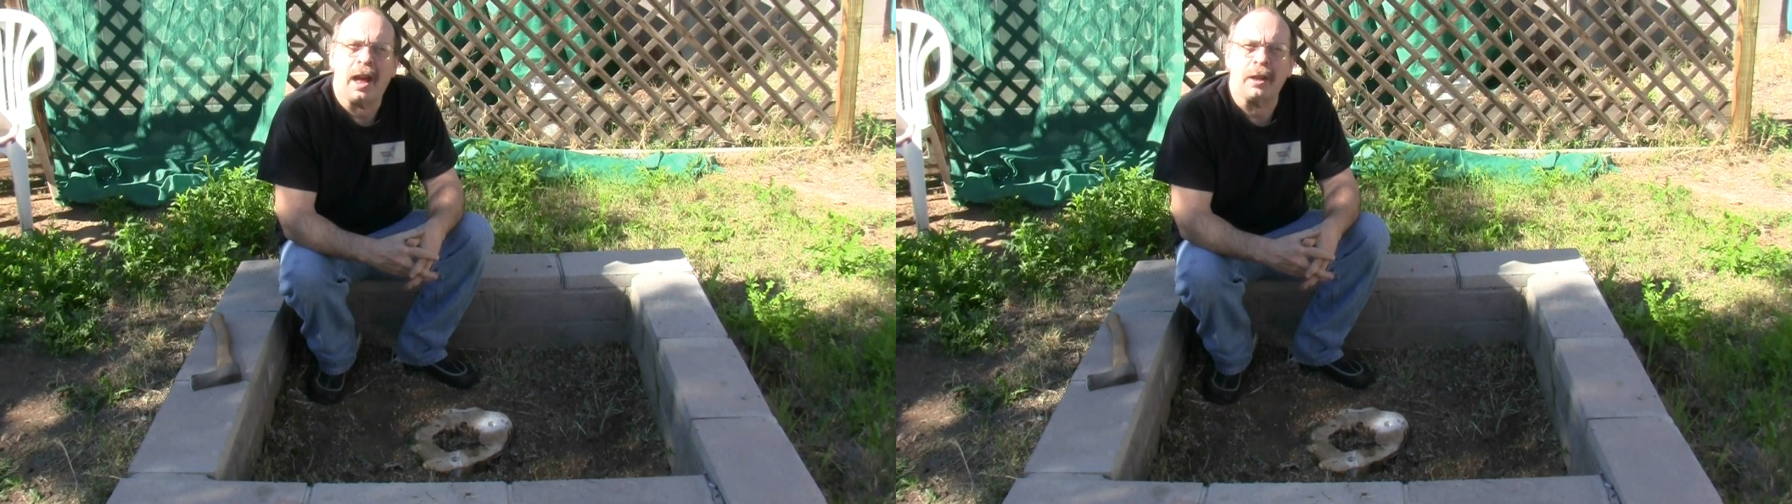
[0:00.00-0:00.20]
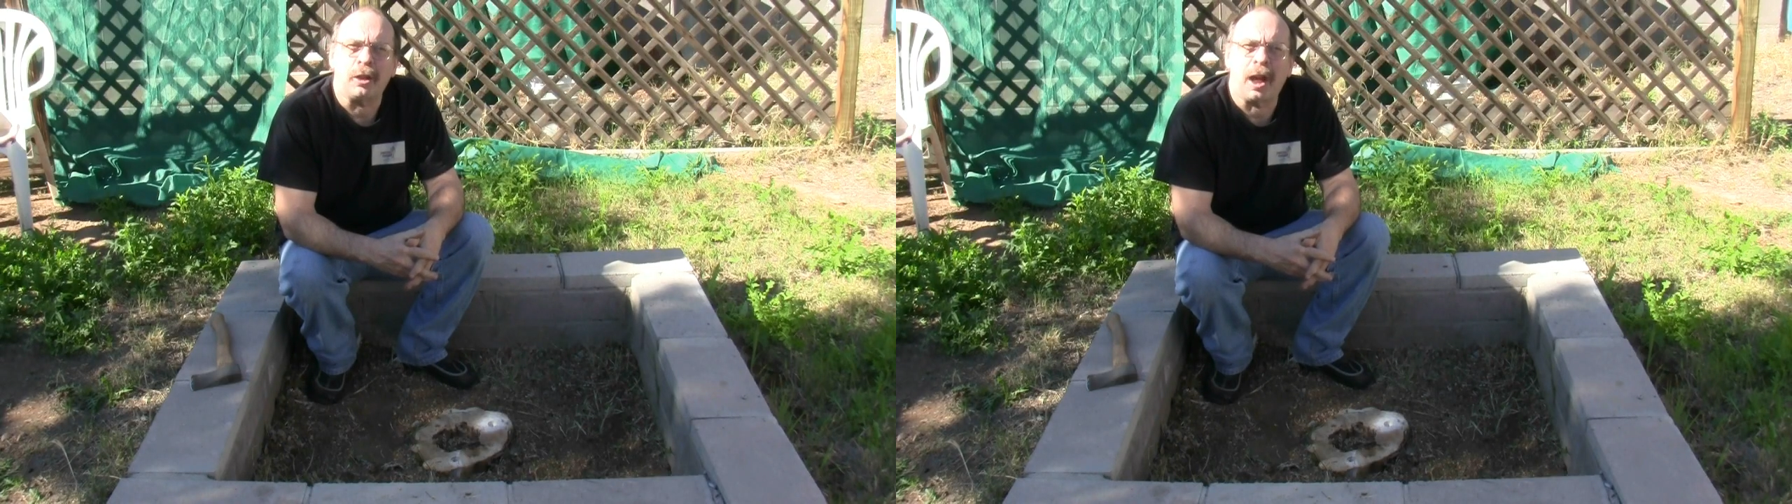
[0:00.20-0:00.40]

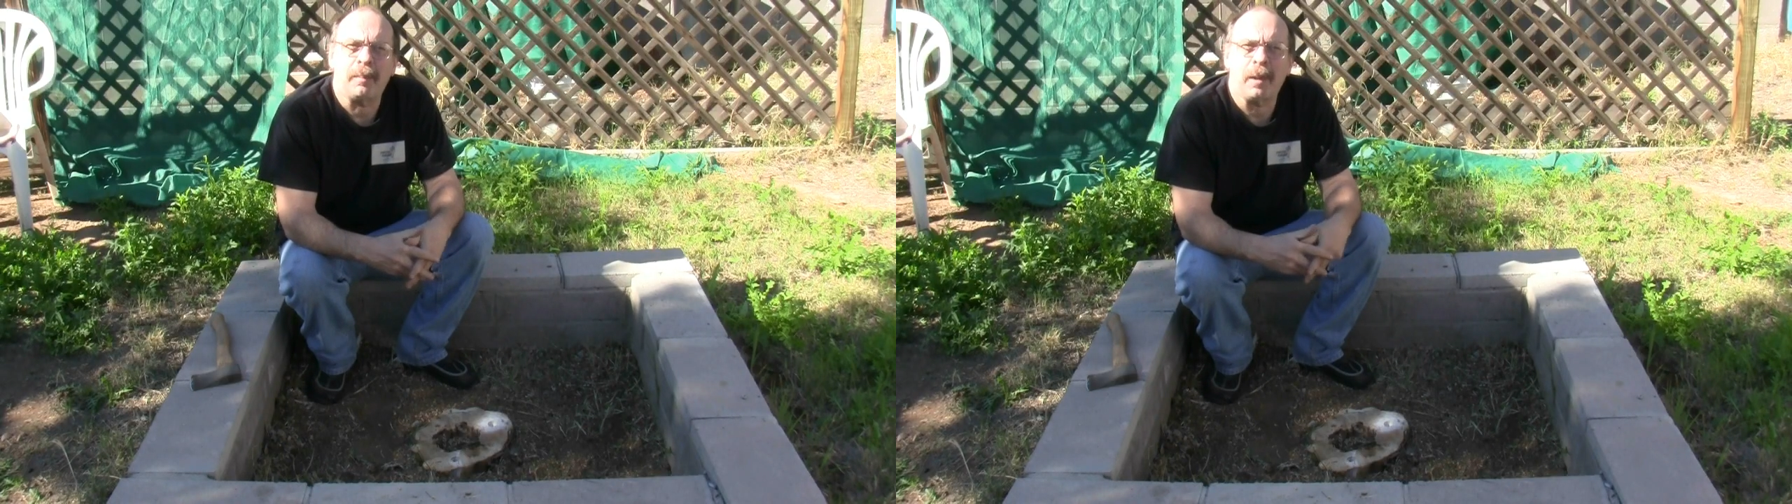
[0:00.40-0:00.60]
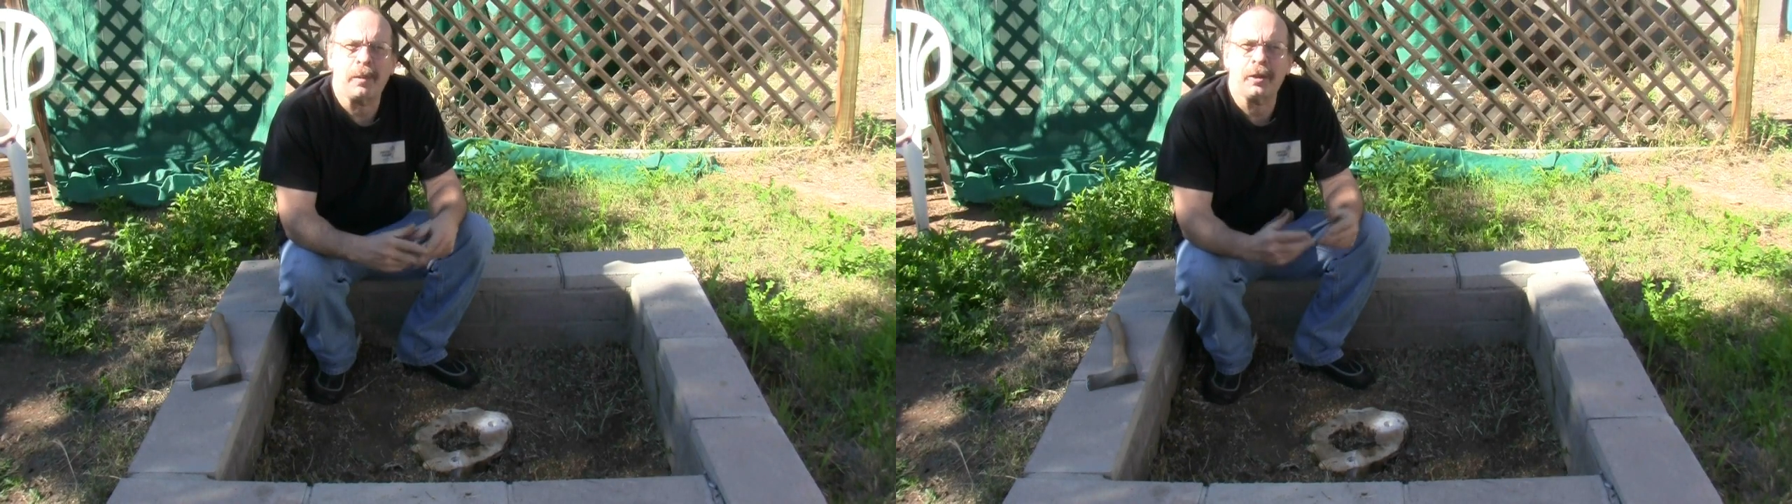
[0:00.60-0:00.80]
I
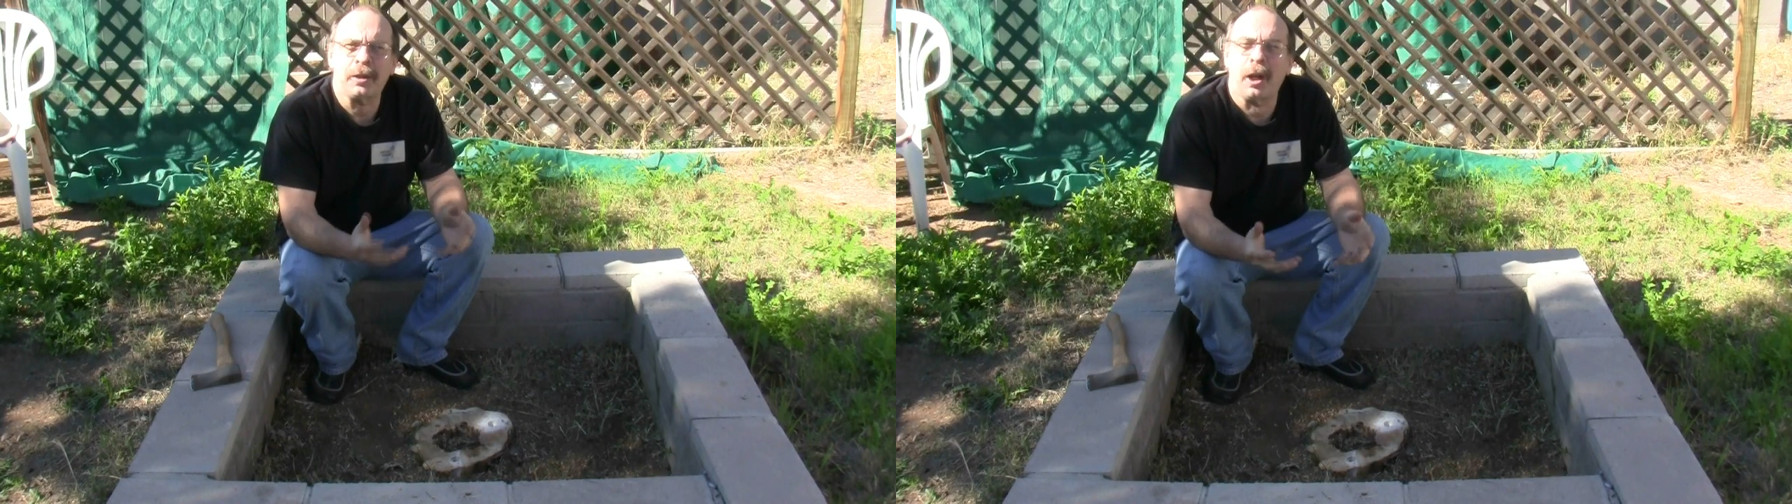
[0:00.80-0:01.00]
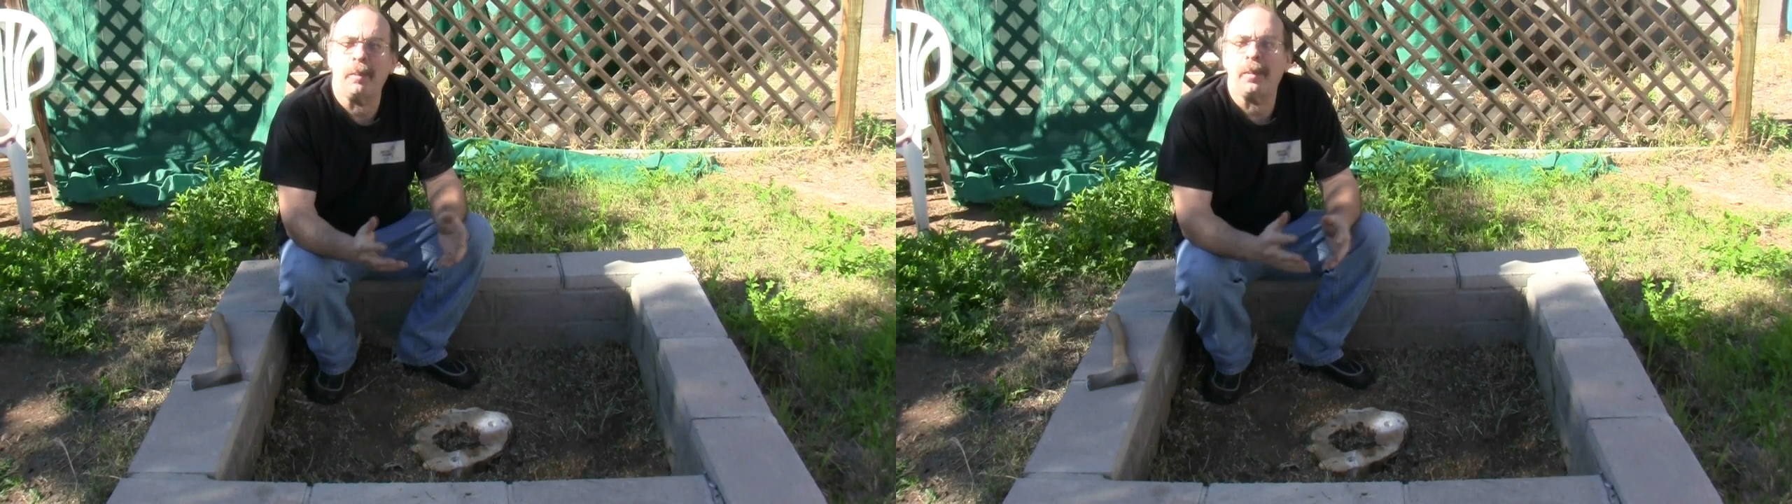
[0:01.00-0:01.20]
chop up the
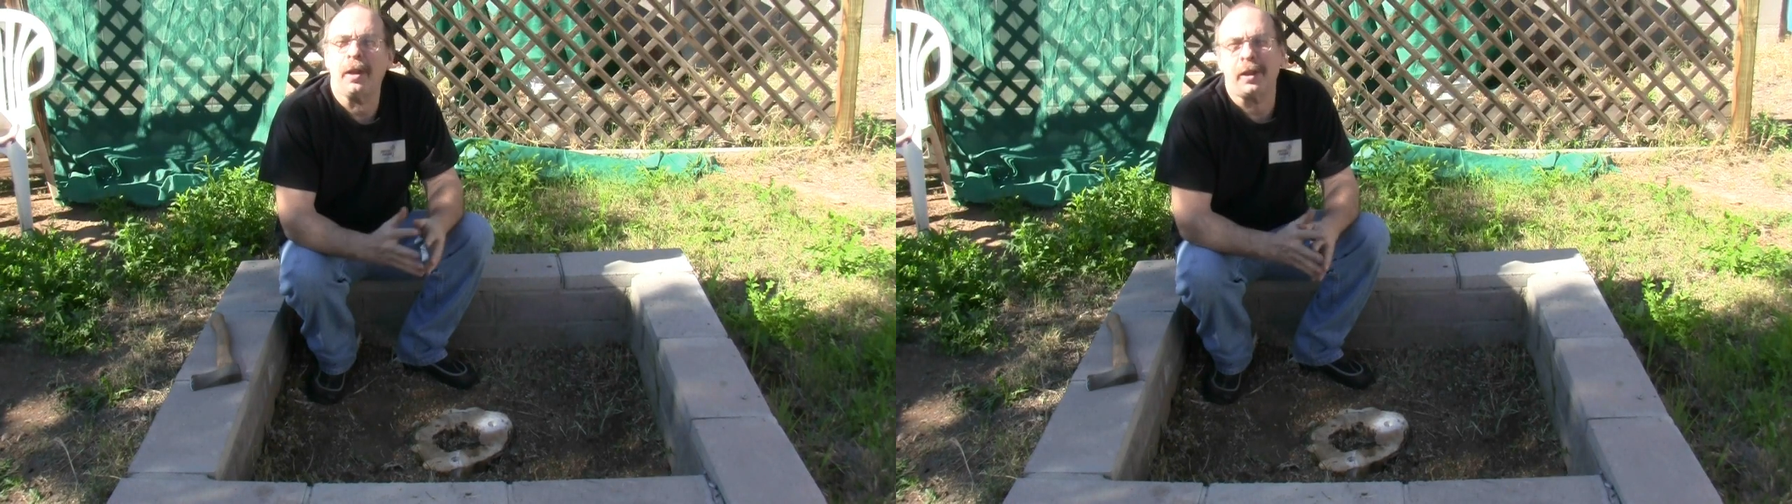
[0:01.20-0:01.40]
stump